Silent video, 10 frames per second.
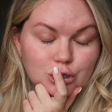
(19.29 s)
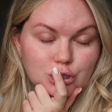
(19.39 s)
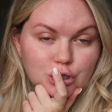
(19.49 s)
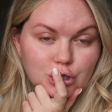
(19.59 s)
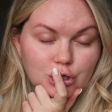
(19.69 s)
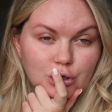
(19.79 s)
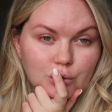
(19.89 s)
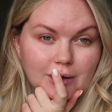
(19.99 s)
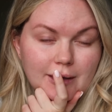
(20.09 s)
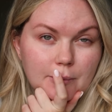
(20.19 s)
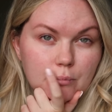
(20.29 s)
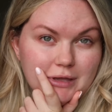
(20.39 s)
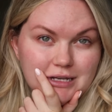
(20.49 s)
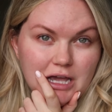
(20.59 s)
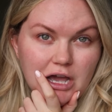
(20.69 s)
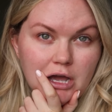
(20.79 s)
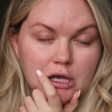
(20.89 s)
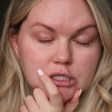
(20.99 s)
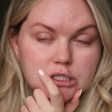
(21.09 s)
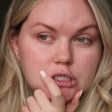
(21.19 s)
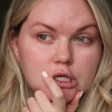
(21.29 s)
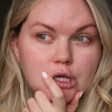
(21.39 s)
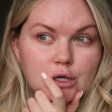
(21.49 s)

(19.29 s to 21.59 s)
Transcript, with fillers: to Midhurst